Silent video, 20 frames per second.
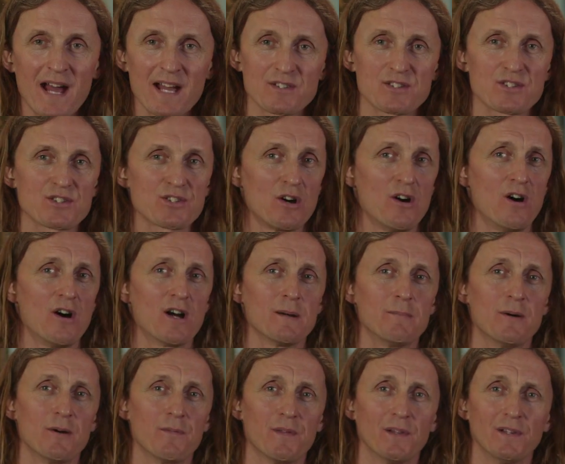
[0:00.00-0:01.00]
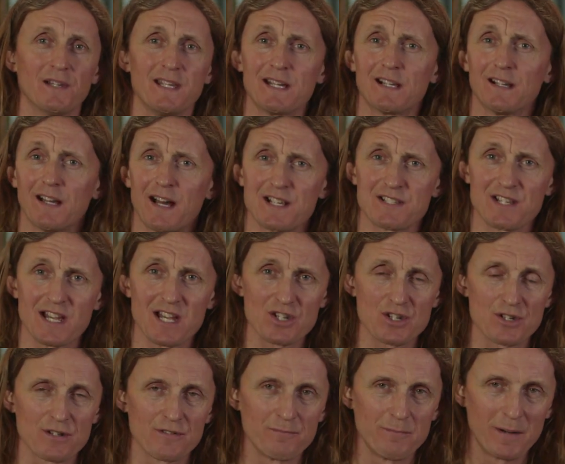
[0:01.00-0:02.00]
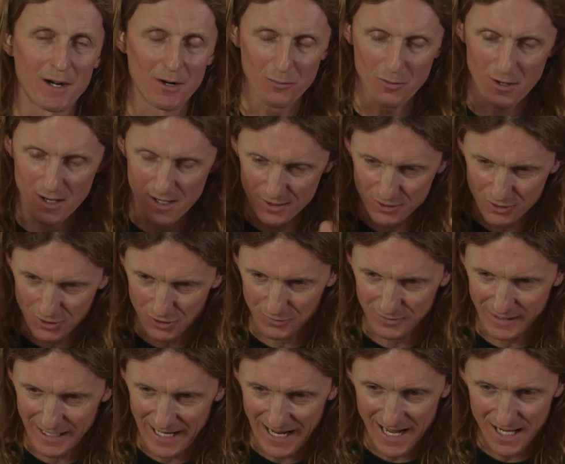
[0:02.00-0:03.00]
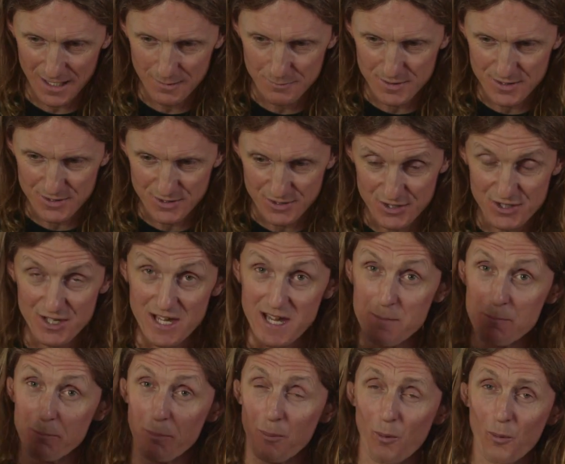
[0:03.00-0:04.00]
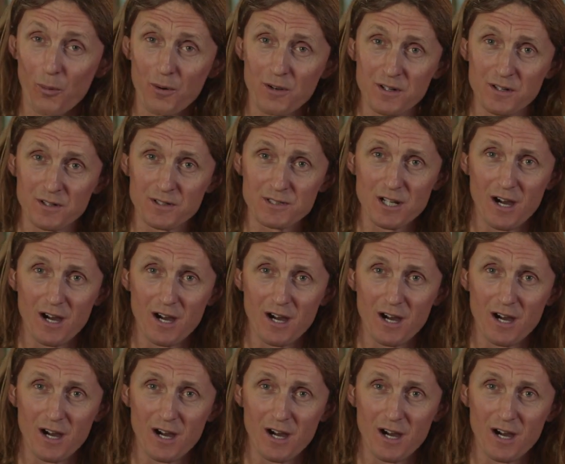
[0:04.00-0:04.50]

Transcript: that song about the legalization of marijuana called Cannabusiness, important